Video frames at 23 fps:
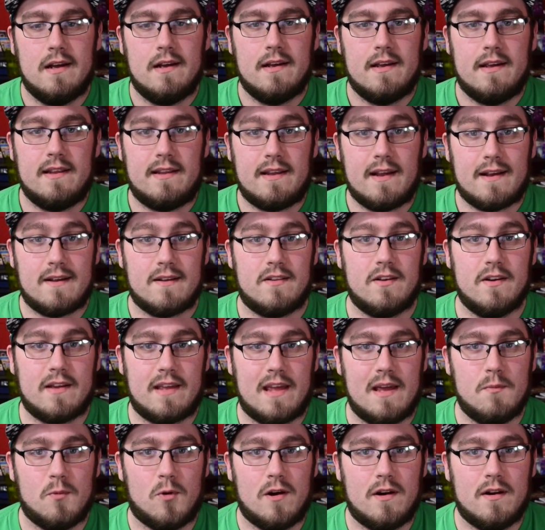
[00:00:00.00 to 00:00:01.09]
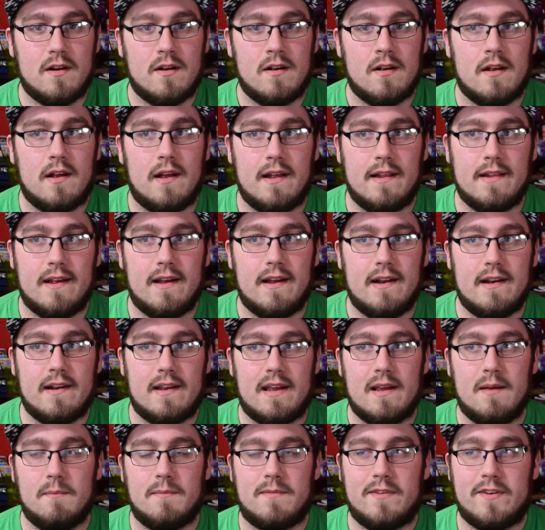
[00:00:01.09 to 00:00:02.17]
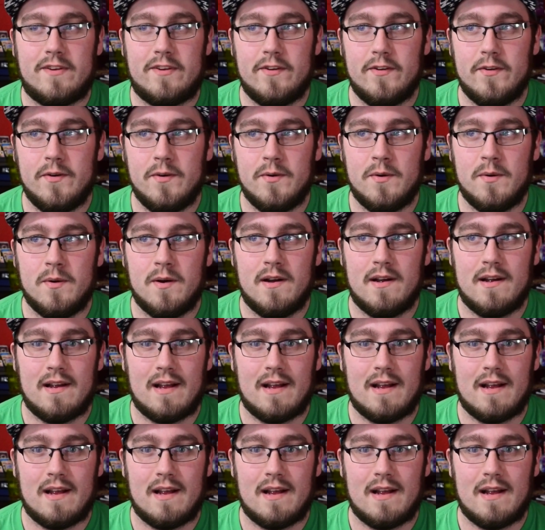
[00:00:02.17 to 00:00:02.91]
he took game 1, and then game 2,